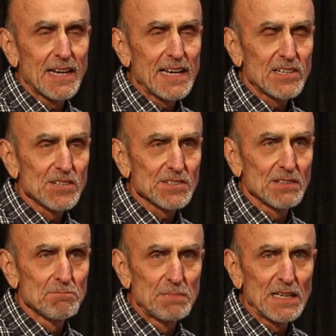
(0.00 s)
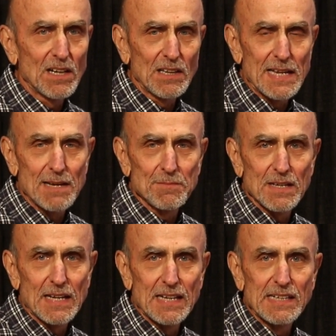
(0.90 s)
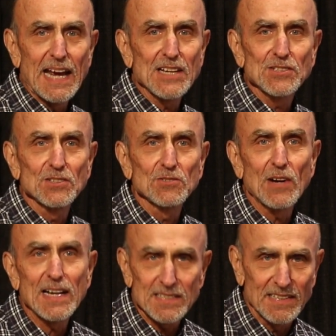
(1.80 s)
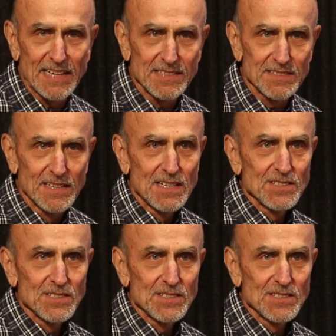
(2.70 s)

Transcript: acres of BLM and national grasslands.